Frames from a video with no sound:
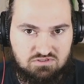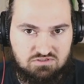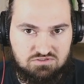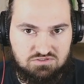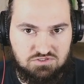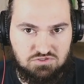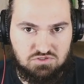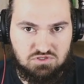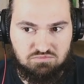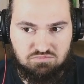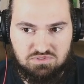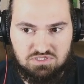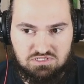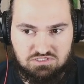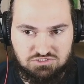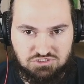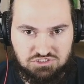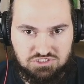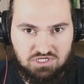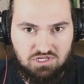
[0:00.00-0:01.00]
you can be
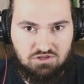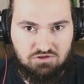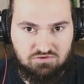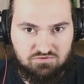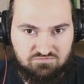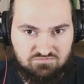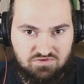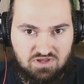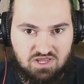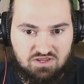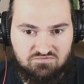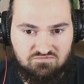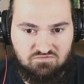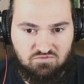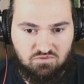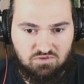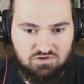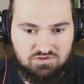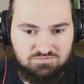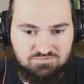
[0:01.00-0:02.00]
jailed or fined
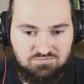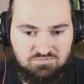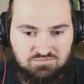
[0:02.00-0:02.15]
for it.